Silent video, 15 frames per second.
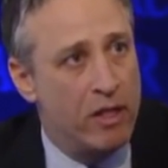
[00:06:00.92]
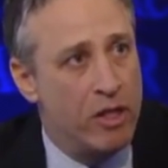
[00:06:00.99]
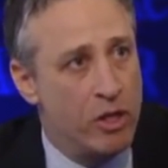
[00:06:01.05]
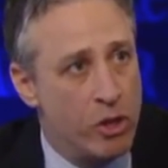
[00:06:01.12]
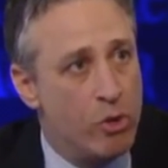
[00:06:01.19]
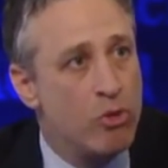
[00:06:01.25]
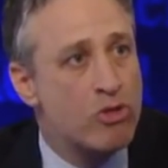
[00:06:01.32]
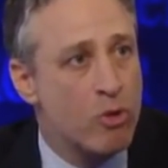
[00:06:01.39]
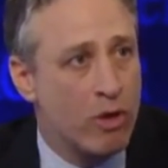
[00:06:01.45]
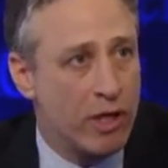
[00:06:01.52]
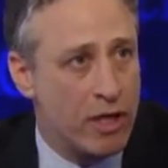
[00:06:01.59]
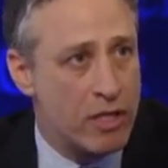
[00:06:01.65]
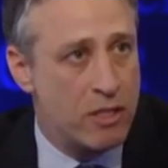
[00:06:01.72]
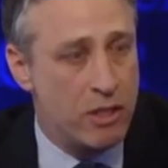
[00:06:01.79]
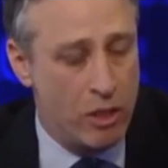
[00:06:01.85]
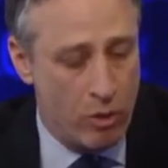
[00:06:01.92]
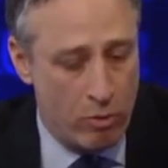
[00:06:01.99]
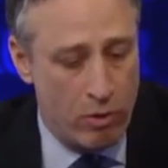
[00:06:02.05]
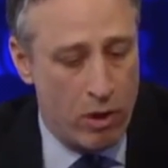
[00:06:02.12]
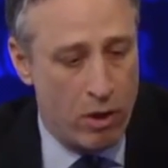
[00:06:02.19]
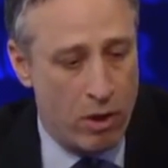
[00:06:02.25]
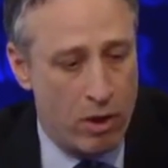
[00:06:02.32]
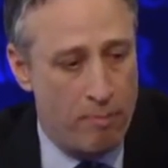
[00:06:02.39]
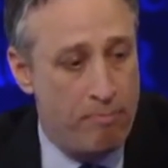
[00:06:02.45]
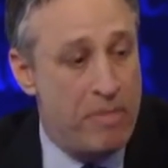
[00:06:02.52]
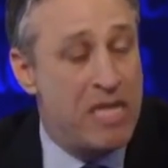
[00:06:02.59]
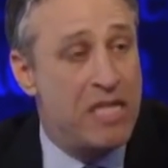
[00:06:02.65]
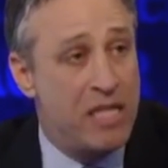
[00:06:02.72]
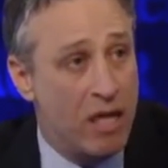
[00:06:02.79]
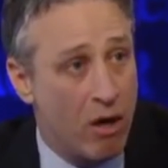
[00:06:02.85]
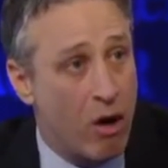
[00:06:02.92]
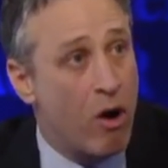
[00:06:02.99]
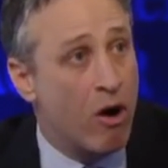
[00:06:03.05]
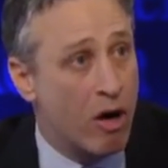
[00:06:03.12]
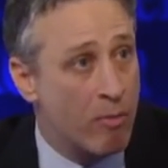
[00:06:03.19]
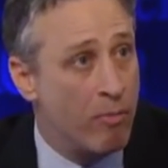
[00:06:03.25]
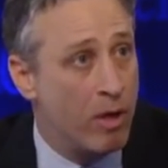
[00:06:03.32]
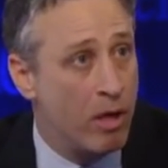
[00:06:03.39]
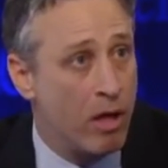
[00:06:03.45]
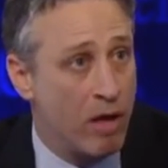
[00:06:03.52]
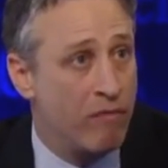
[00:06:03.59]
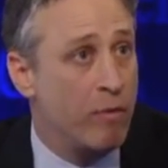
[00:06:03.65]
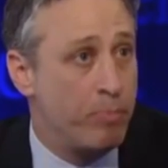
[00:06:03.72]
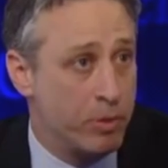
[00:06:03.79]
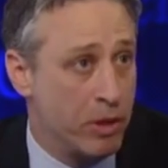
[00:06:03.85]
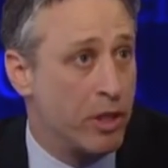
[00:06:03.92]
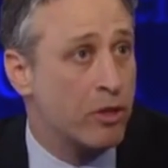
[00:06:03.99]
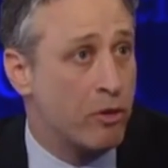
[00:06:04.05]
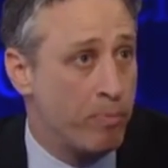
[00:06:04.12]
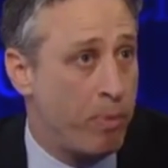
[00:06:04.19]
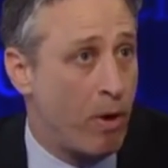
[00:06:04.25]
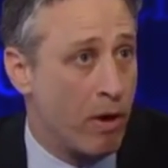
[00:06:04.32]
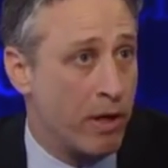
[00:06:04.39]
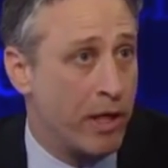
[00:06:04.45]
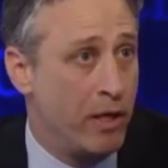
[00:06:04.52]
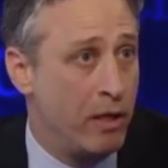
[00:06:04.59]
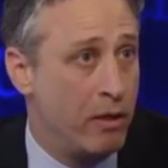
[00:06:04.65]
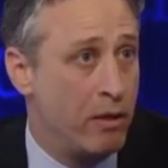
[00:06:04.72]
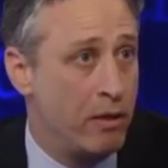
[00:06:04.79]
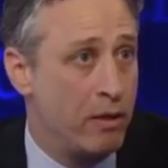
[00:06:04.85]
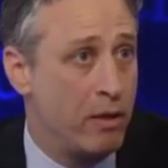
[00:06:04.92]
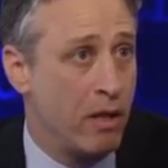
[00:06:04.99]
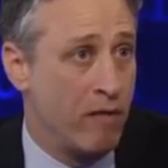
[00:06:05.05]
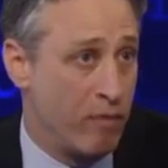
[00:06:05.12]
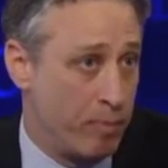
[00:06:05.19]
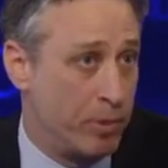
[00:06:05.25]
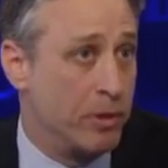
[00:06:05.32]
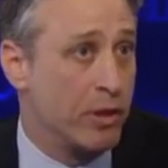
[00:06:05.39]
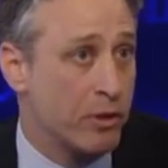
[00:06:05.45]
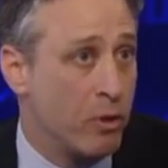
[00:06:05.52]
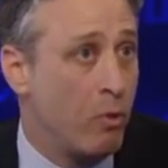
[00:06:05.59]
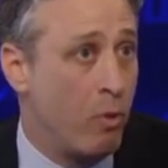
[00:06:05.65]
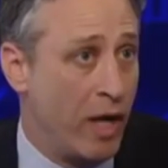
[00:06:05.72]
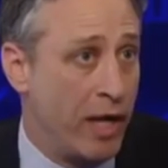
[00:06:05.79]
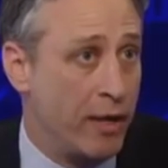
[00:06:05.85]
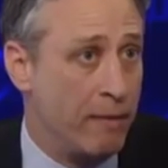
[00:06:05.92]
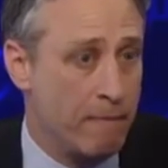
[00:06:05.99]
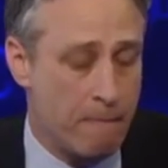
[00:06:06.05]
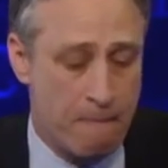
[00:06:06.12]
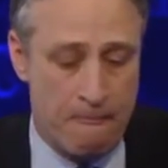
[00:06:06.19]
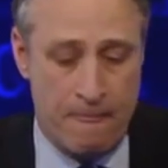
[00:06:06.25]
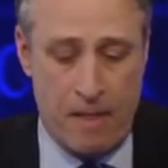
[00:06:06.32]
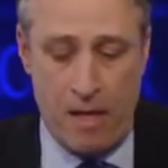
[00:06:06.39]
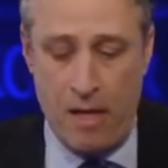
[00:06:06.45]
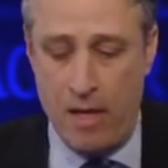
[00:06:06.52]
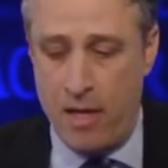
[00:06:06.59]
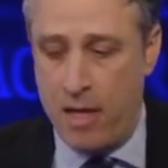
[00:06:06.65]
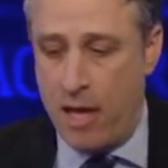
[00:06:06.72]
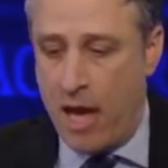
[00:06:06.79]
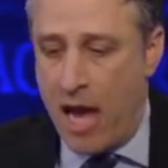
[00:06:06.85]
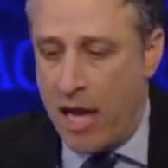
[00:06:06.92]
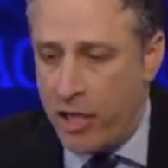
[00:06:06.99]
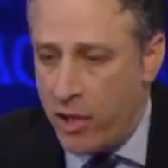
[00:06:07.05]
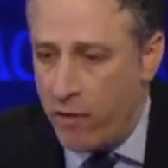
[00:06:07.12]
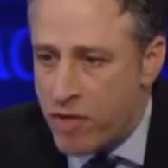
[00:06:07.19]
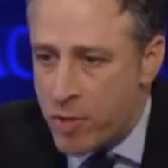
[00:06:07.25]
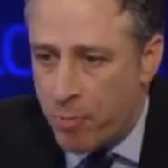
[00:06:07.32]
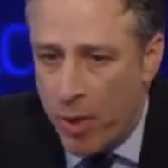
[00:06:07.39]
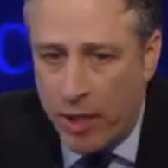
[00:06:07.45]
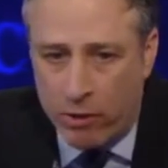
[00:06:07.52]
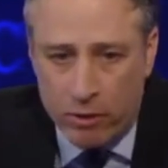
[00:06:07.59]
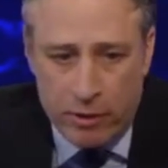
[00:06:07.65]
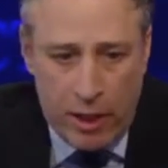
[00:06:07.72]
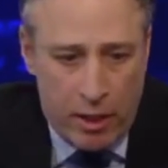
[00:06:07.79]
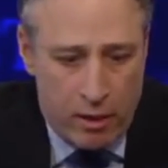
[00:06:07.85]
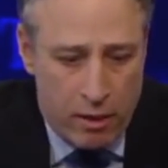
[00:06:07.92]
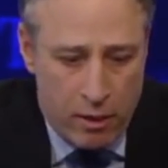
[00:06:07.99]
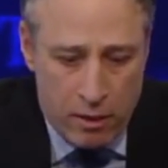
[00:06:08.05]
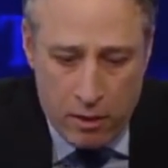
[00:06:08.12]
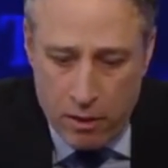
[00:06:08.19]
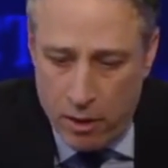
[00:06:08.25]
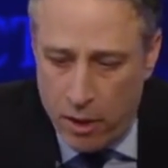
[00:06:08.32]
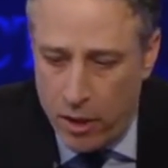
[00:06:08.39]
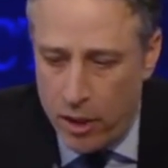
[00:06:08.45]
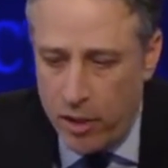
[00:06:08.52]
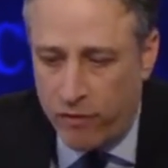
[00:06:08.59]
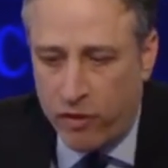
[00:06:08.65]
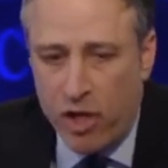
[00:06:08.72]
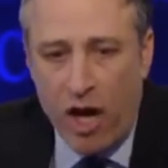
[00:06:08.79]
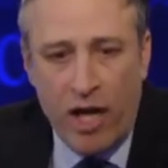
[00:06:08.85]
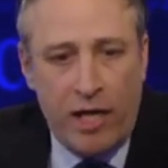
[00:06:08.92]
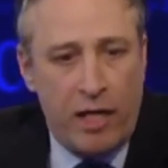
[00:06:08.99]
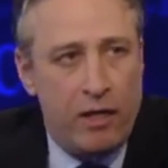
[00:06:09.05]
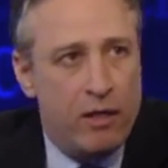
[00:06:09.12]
news organization, a media arm of a political party, of a political wing, and you've sprinkled it. You've cut it